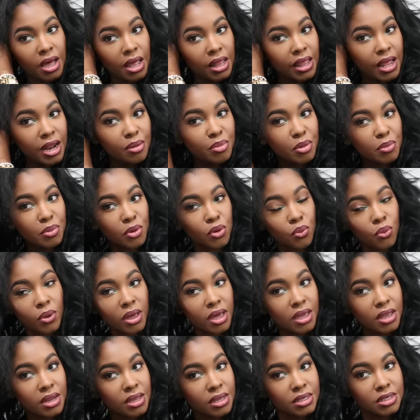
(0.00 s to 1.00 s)
a lot of people
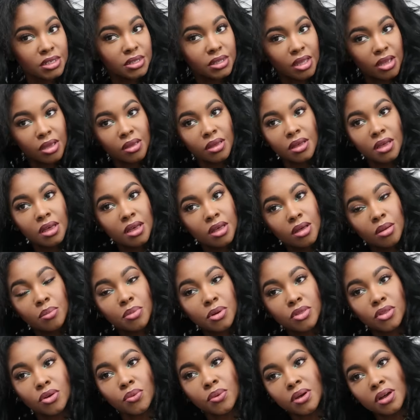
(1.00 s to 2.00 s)
wait until they
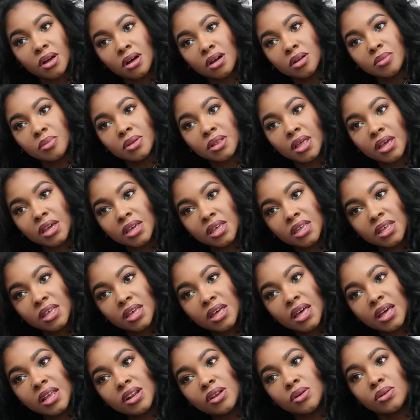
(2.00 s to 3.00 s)
put the wig on and be like,
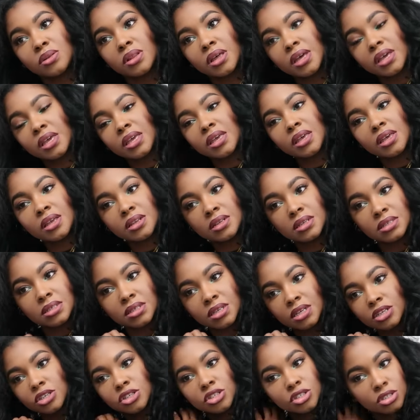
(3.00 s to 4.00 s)
ugh, I don't like it. It's
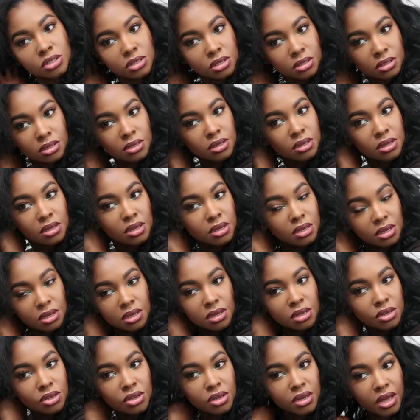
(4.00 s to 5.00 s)
because
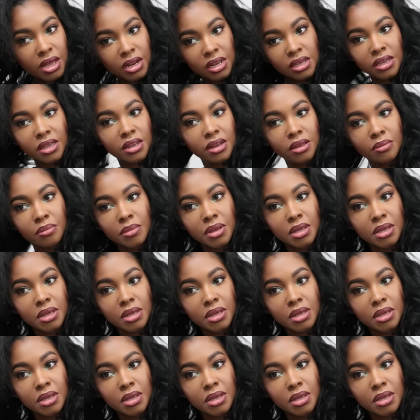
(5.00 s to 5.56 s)
you gotta get it